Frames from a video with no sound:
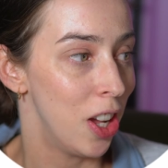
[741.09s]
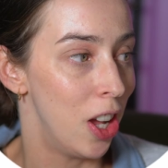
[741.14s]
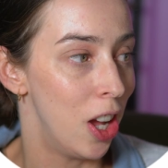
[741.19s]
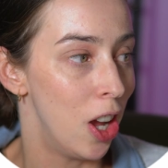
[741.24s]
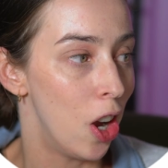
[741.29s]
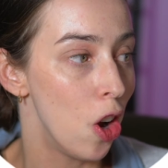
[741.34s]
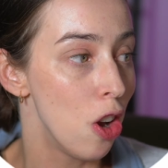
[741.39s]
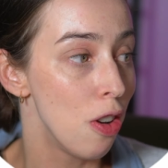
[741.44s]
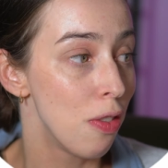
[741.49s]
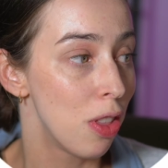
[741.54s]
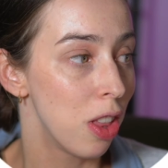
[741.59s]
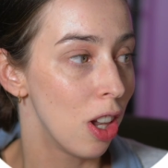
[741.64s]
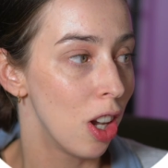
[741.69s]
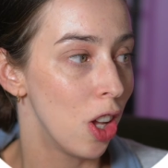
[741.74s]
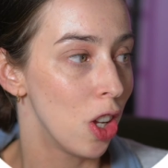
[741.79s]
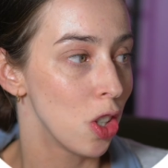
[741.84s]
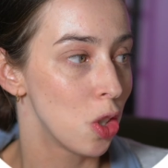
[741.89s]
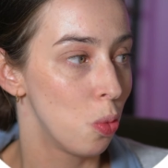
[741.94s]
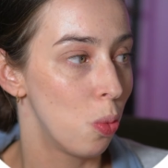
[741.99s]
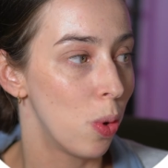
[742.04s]
uh, over the
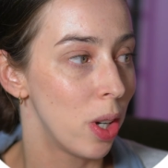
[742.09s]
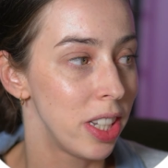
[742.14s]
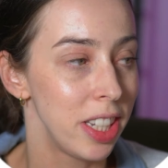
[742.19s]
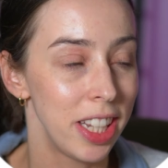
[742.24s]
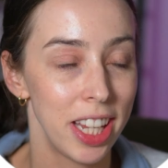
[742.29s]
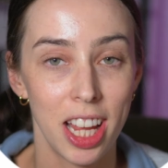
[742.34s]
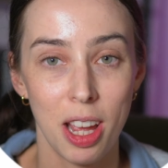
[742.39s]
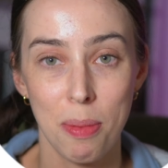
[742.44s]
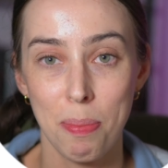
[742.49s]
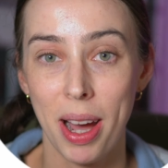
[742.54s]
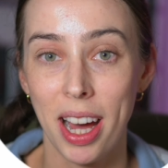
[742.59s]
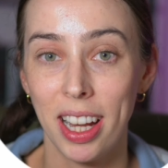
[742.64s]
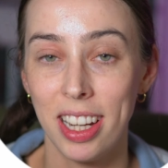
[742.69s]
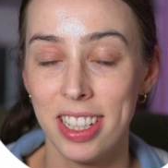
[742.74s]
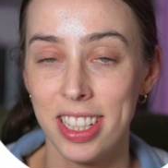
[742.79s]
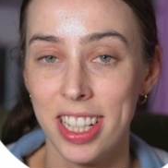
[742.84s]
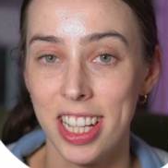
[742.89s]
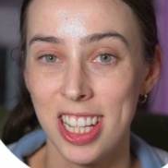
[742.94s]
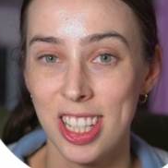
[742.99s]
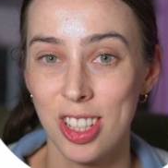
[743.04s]
last one year,
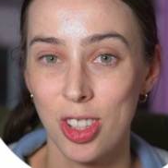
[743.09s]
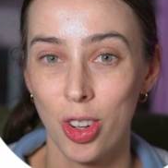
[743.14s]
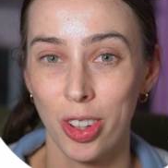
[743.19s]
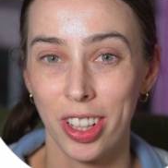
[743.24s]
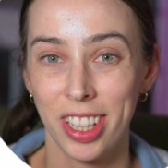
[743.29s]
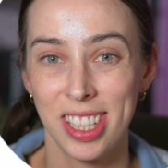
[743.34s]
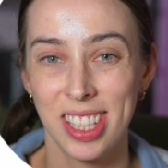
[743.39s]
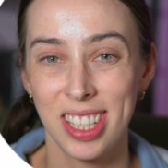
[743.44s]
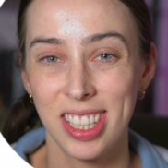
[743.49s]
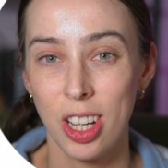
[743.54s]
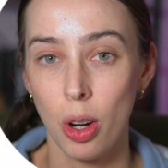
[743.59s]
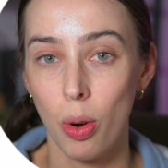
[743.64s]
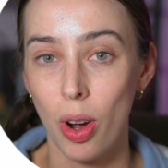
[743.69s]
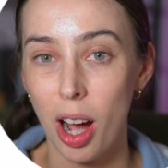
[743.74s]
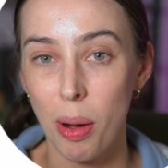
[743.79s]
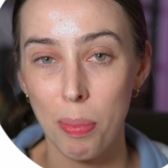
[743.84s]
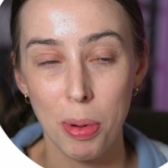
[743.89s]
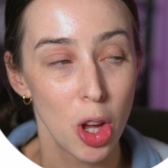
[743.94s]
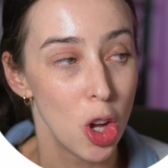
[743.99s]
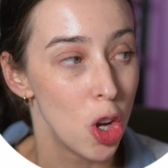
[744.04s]
Palantir stock is still
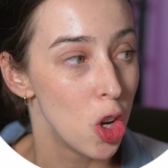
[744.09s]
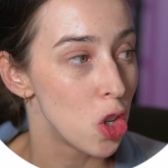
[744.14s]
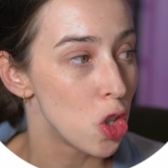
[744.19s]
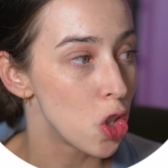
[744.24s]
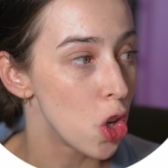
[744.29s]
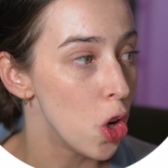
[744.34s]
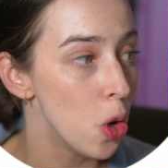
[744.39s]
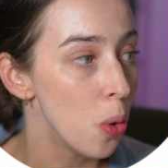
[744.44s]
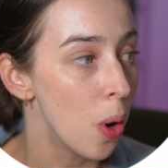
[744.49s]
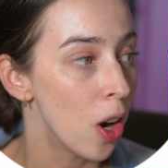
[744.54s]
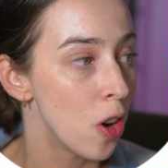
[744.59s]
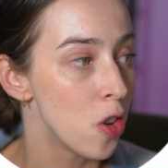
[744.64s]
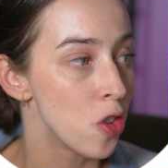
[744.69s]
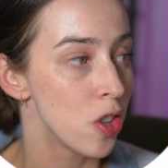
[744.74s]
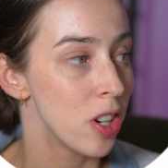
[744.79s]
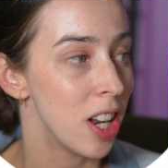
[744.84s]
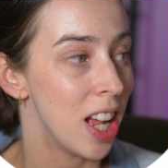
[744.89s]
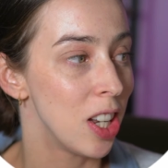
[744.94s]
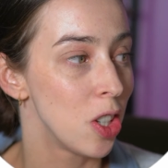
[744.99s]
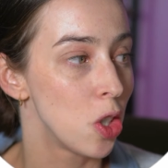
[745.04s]
up
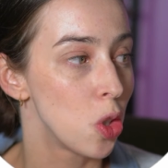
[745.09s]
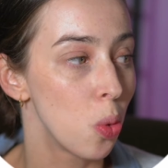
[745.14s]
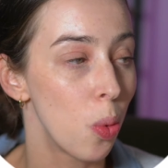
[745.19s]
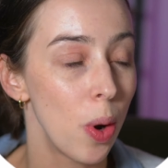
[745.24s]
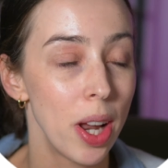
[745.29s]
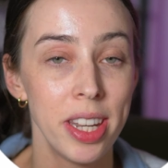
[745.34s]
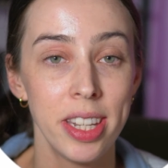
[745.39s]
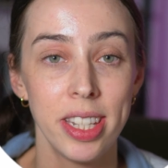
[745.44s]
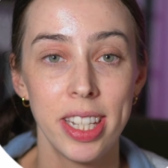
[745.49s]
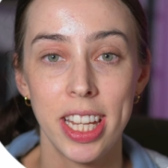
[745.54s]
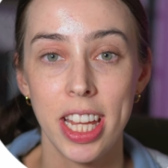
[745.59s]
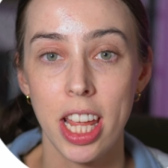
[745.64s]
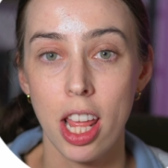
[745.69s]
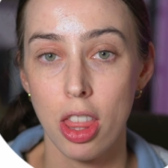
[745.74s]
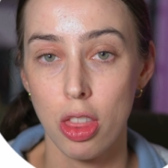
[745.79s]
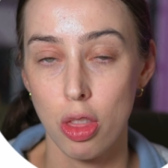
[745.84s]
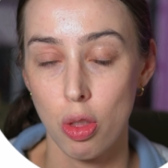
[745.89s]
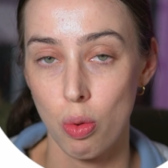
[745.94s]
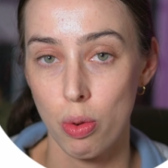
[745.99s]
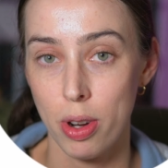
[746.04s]

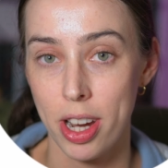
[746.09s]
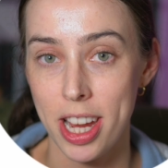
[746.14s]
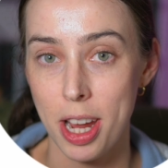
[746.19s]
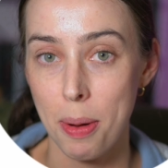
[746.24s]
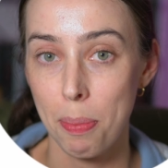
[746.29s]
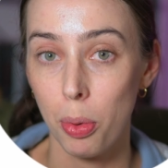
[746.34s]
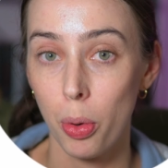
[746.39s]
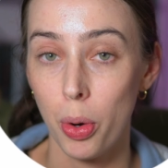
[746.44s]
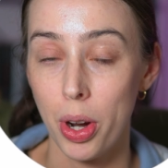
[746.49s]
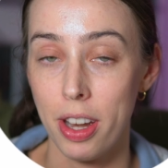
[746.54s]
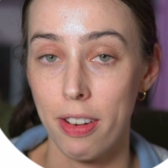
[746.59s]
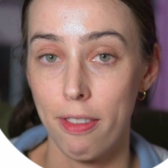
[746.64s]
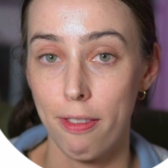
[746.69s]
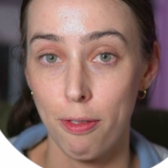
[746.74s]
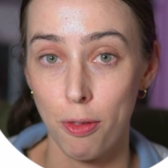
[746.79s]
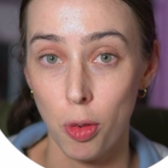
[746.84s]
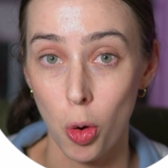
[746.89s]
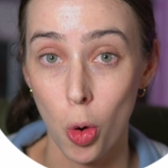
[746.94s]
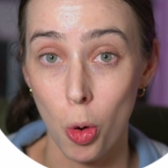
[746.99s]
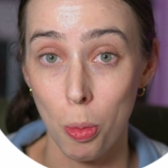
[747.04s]

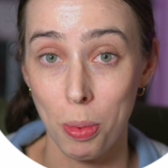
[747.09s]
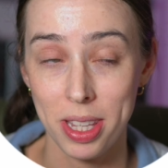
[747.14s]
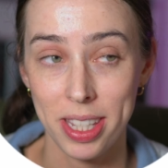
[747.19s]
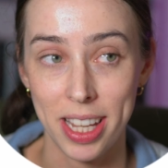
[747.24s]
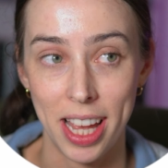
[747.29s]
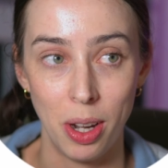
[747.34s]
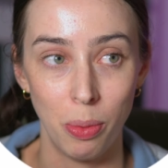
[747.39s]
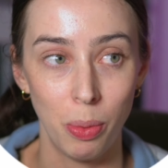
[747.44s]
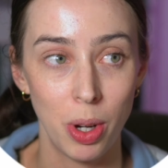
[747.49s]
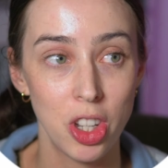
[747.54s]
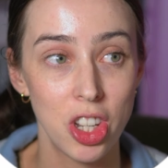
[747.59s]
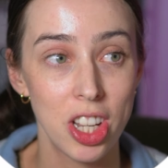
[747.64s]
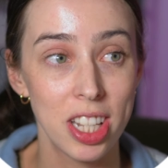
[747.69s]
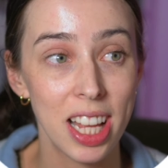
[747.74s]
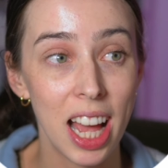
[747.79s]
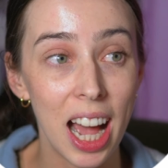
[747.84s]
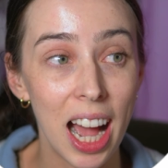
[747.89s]
223.4%, which is